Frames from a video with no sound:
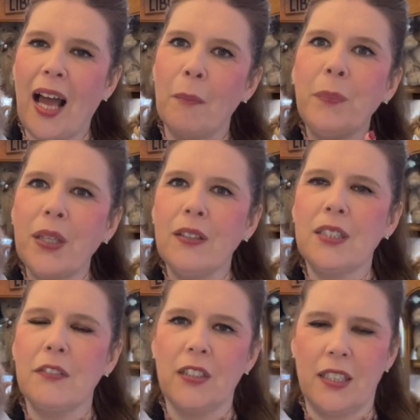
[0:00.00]
our
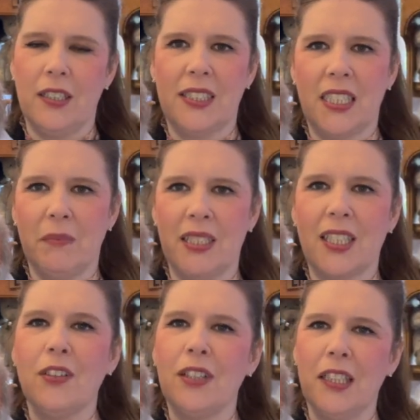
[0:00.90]
beautiful customers
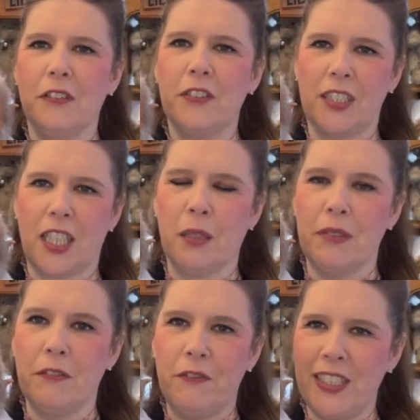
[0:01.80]
who love to come
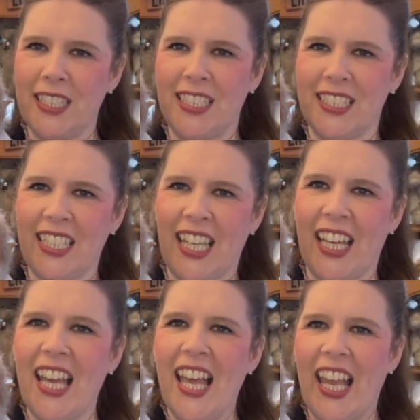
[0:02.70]
and visit us
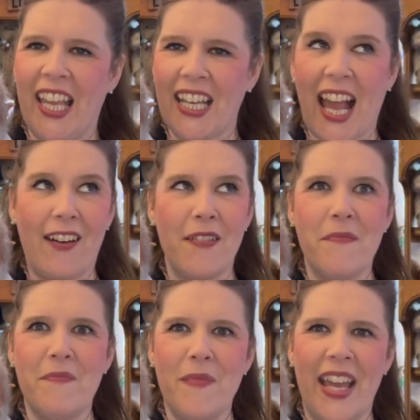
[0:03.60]
here in our
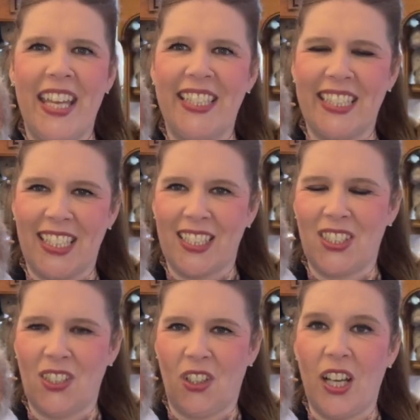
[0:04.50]
amazing
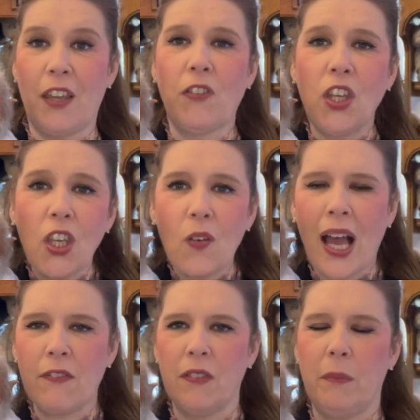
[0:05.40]
store. If you
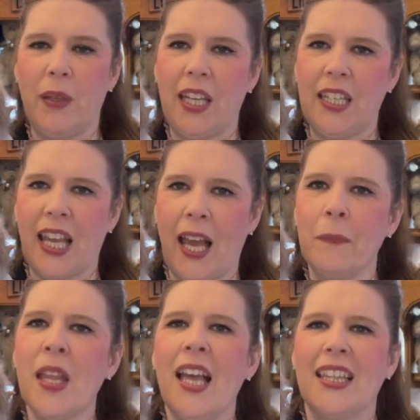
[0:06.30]
haven't been
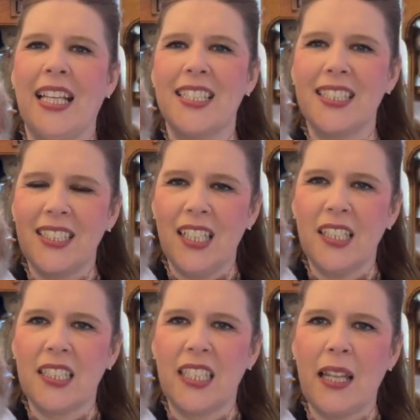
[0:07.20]
yet, then
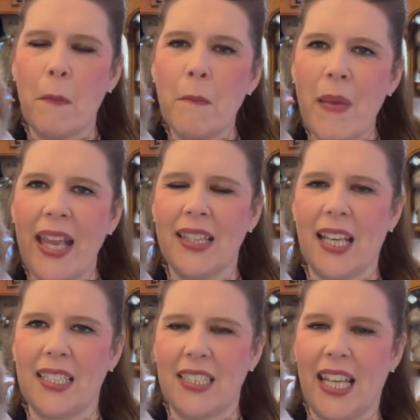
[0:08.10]
certainly make
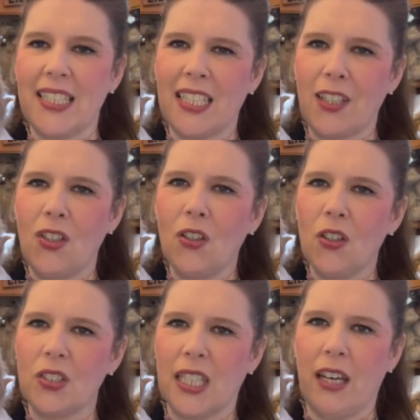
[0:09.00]
that date in
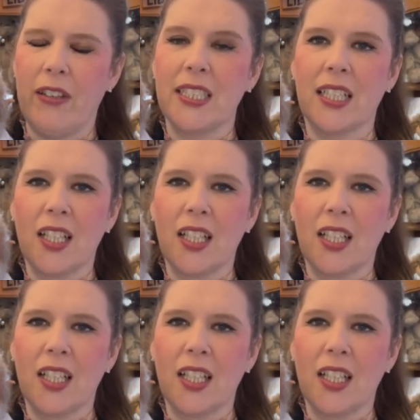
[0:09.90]
your diary to